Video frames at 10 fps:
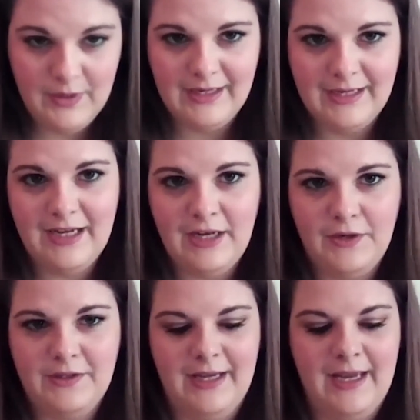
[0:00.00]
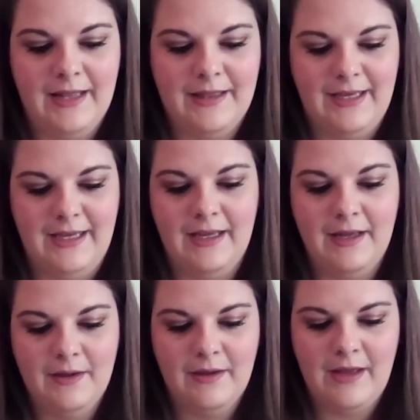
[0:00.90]
can continue to get
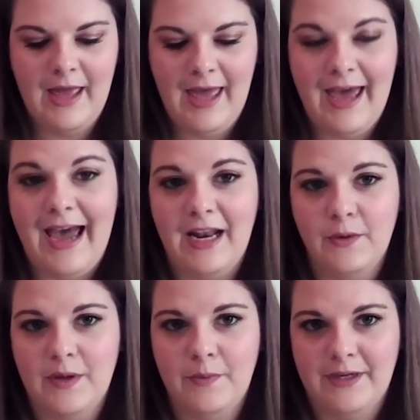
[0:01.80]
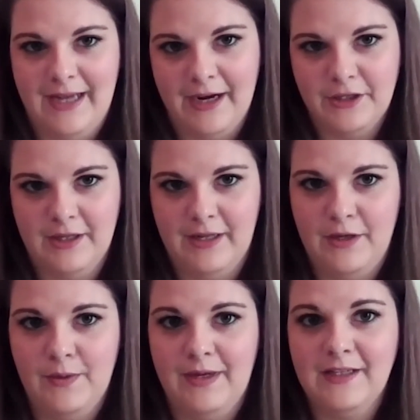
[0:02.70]
the adequate protection that
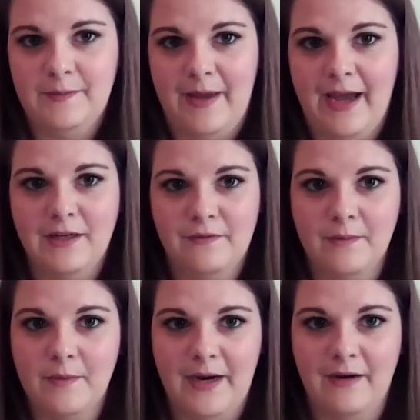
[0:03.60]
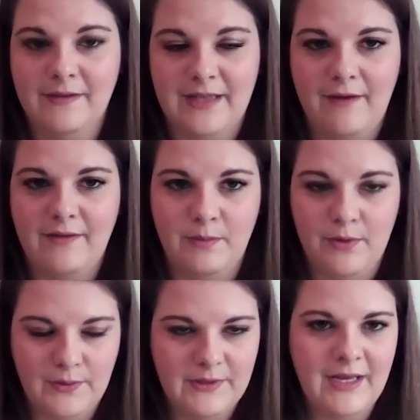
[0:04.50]
you would expect from a pair of safety
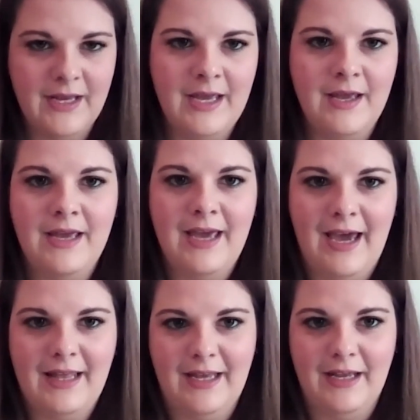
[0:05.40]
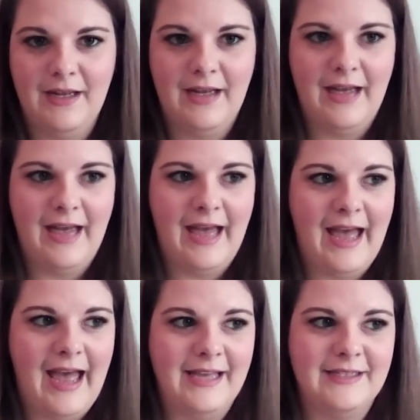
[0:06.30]
boots. And then
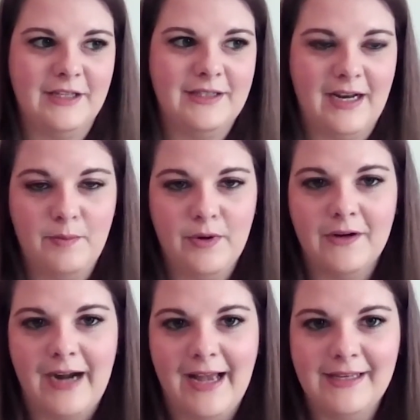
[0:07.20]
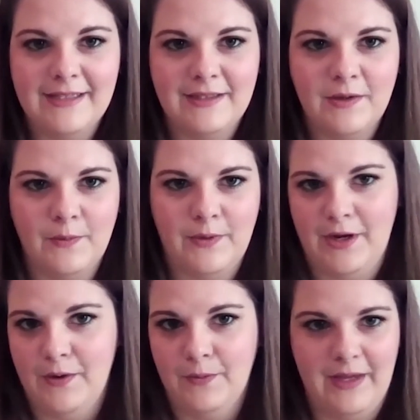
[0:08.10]
as the study progressed, we
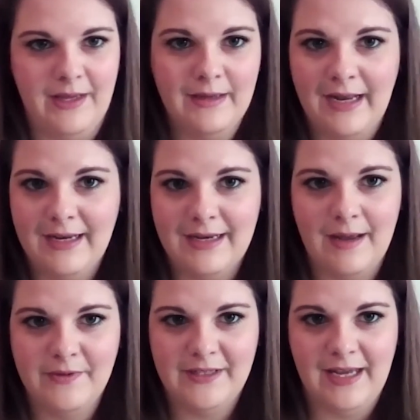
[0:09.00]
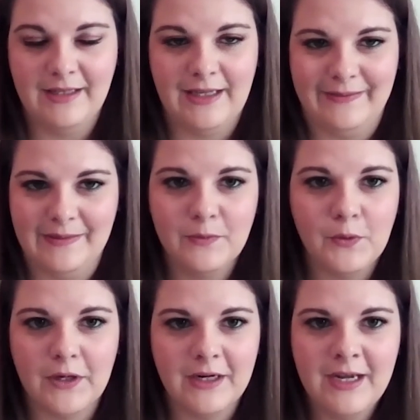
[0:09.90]
ended up seeing that there were
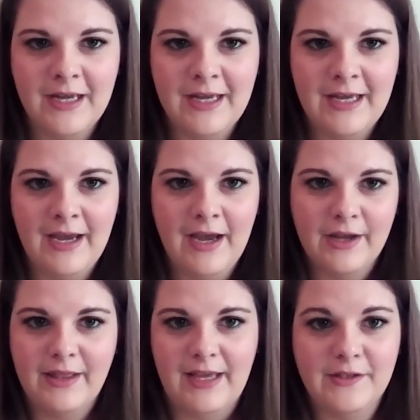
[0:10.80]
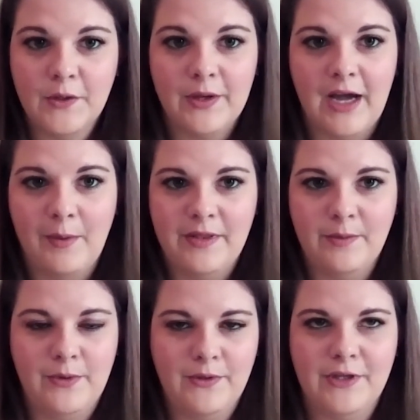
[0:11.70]
more things going on with the
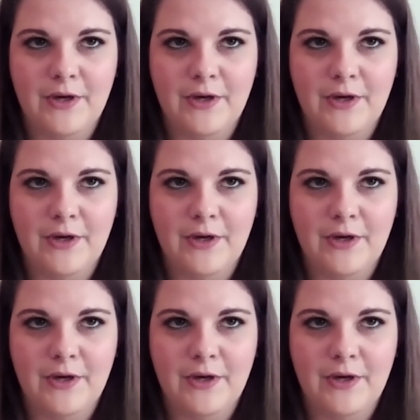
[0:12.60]
boots.